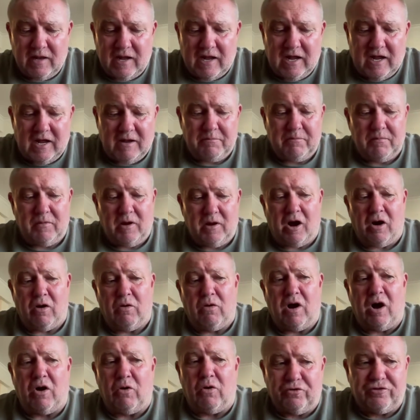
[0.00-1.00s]

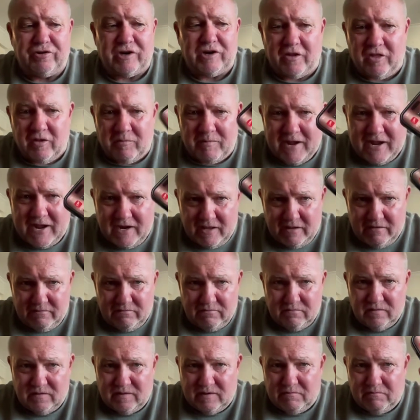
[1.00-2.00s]
I'll show them how
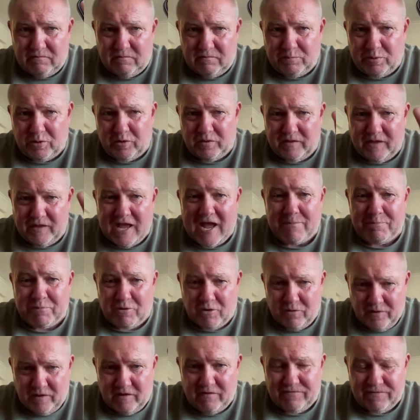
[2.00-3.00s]
to put the app
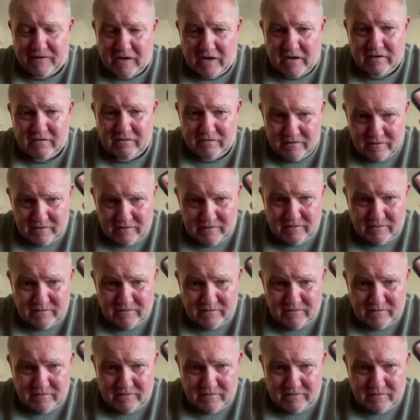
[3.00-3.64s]
on their phone.